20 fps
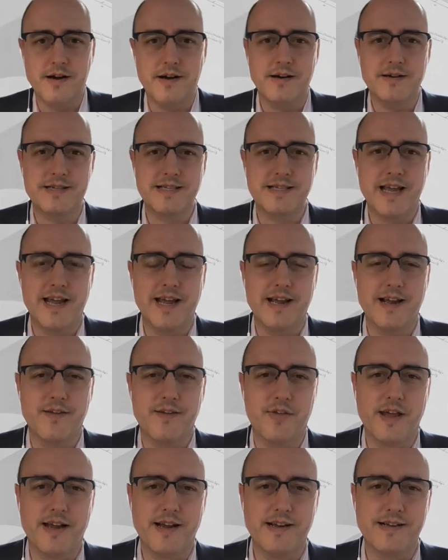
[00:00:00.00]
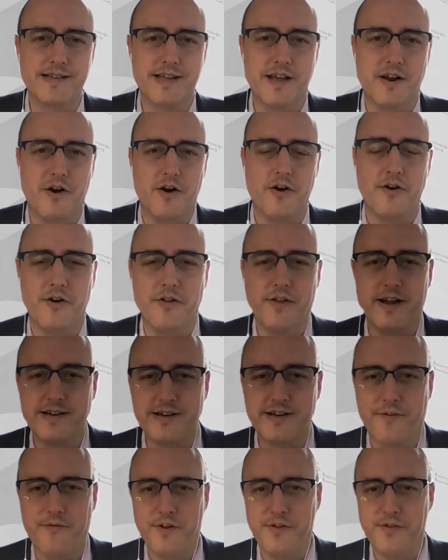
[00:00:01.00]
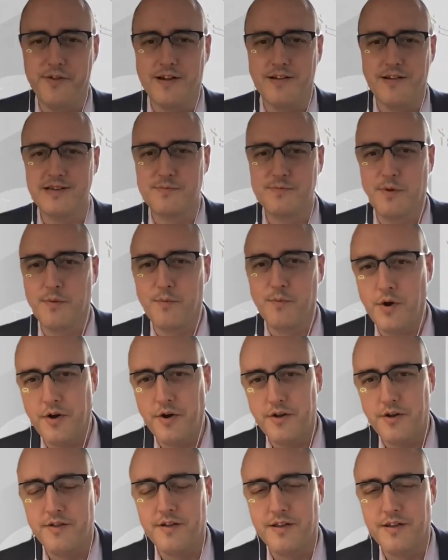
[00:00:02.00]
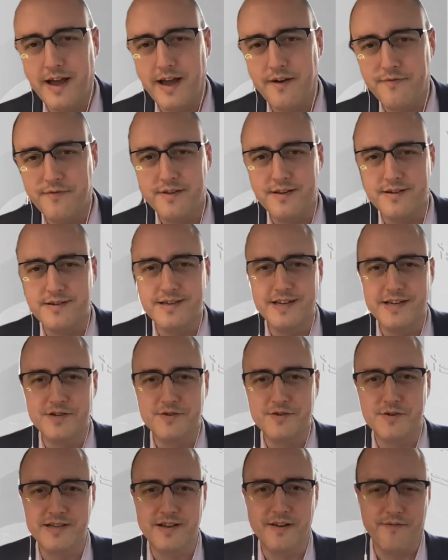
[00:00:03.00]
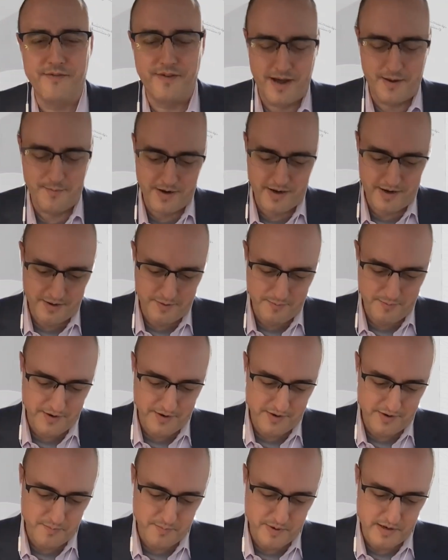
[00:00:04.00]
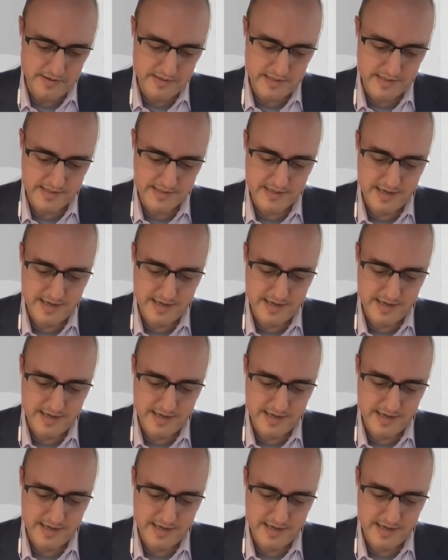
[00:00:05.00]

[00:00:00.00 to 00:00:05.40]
saying things that aren't all that different than Elizabeth Warren on the left. It's an interesting phenomenon in American politics.